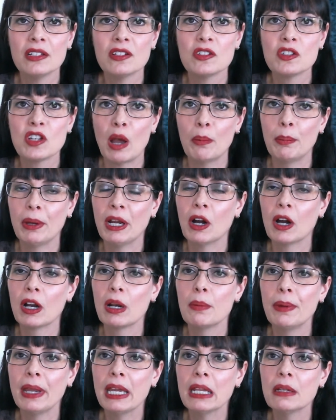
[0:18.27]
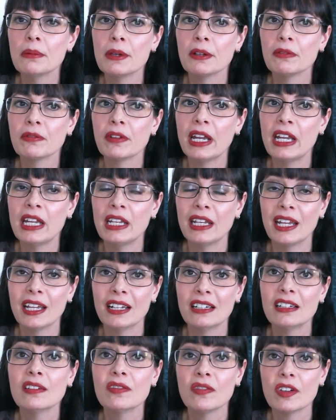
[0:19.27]
shopping cart abandonment rate, and
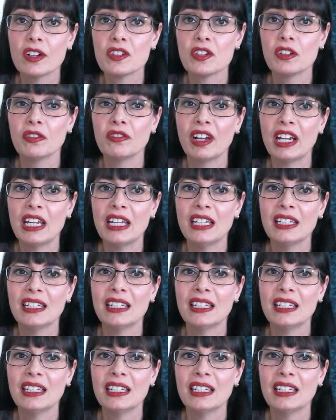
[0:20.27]
conversion rate.